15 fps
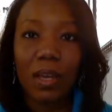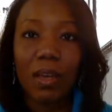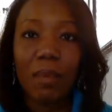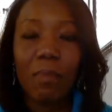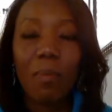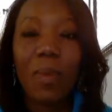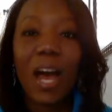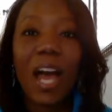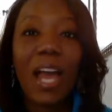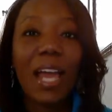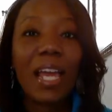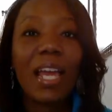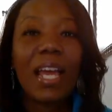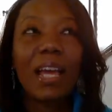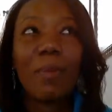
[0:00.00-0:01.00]

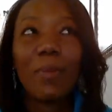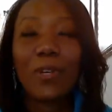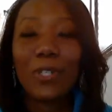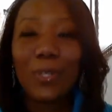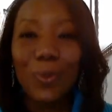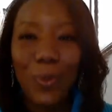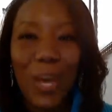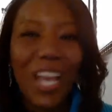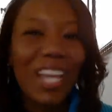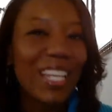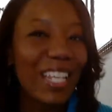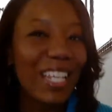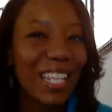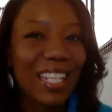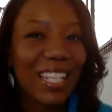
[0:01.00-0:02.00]
by
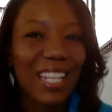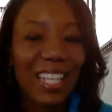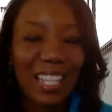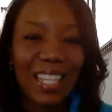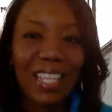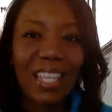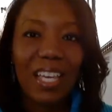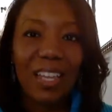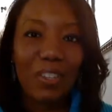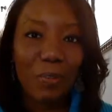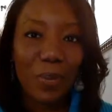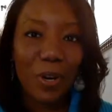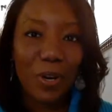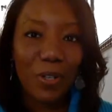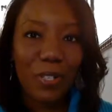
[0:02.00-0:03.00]
persuading the other
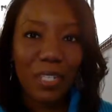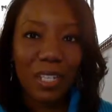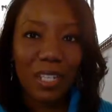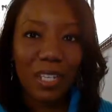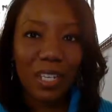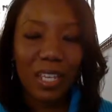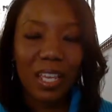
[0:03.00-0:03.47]
person